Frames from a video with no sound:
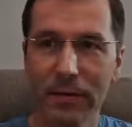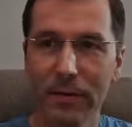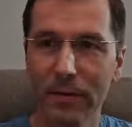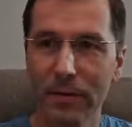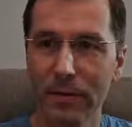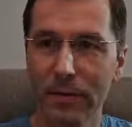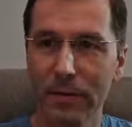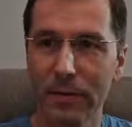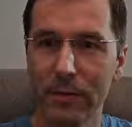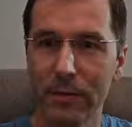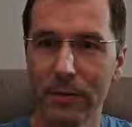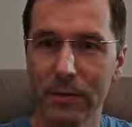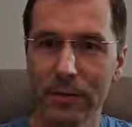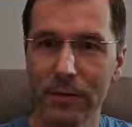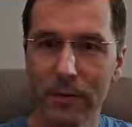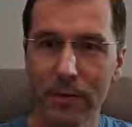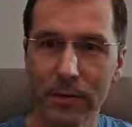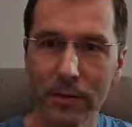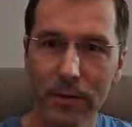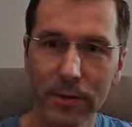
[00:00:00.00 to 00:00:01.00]
Good,
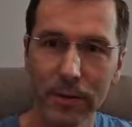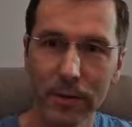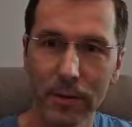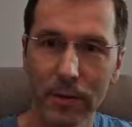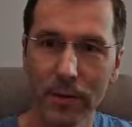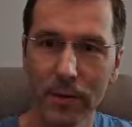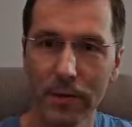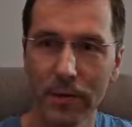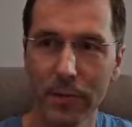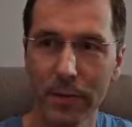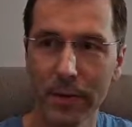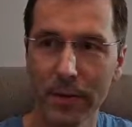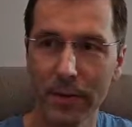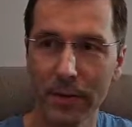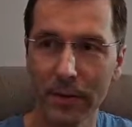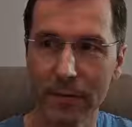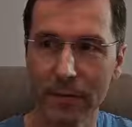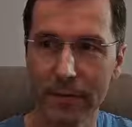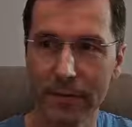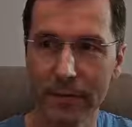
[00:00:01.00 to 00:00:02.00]
so we
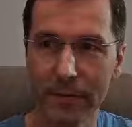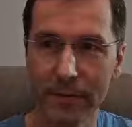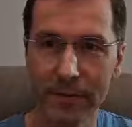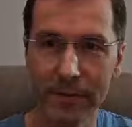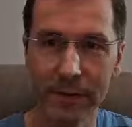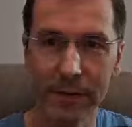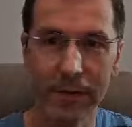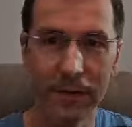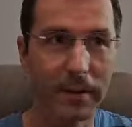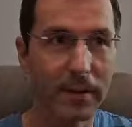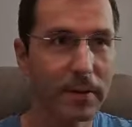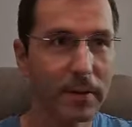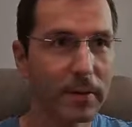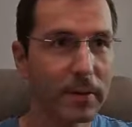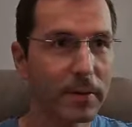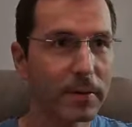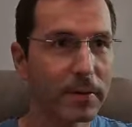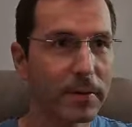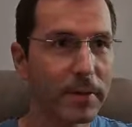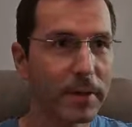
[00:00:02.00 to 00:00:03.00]
are 15
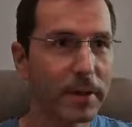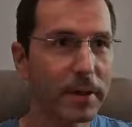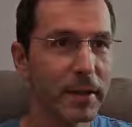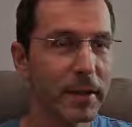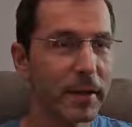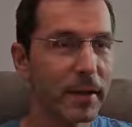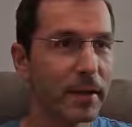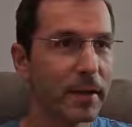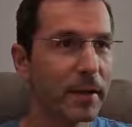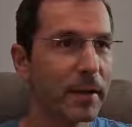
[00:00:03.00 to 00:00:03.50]
already